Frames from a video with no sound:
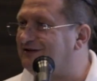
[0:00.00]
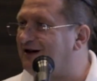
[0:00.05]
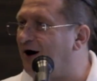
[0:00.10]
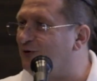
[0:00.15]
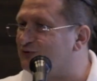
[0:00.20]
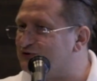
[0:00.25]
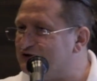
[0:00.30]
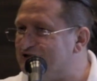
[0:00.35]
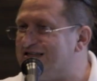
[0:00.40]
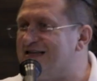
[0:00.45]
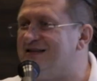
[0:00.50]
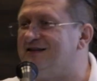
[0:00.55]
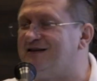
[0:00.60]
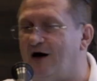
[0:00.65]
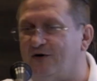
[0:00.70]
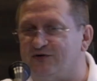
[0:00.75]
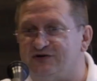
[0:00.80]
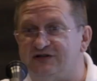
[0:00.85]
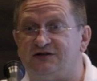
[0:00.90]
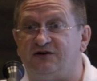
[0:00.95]
thousands and
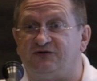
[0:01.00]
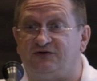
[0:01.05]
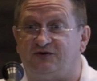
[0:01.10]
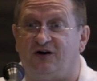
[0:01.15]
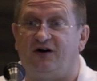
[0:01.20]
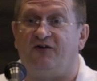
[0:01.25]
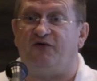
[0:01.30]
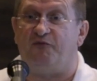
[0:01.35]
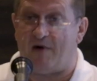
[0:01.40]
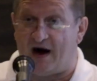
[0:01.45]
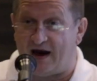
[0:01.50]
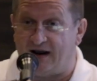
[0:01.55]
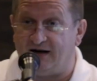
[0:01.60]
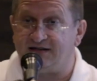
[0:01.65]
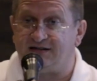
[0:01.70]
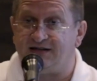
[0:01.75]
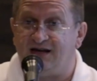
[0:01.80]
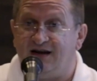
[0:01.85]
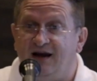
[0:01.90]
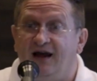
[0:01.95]
thousands of
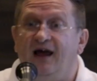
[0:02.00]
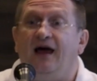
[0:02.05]
miles,